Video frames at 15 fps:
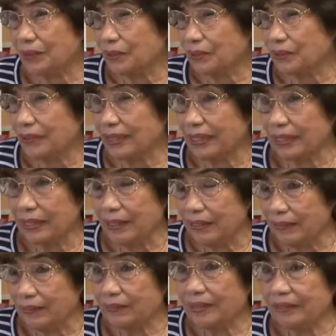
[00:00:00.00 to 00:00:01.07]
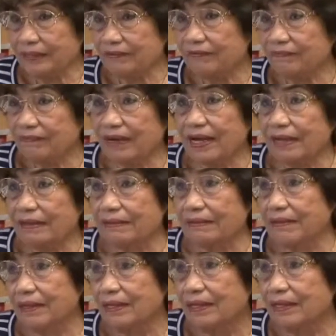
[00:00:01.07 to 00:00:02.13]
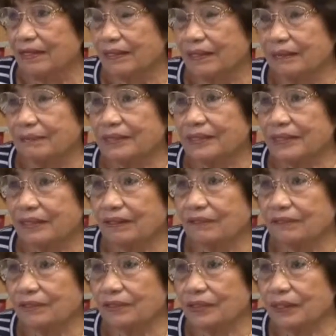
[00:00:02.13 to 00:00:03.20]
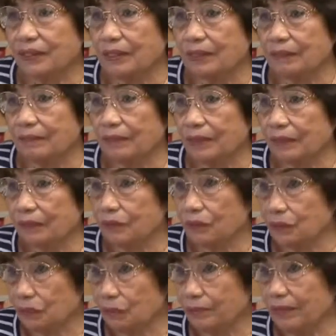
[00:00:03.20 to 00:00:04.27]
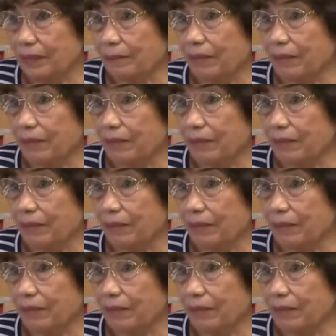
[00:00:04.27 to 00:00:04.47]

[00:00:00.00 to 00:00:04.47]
what do they really find themselves uh, to be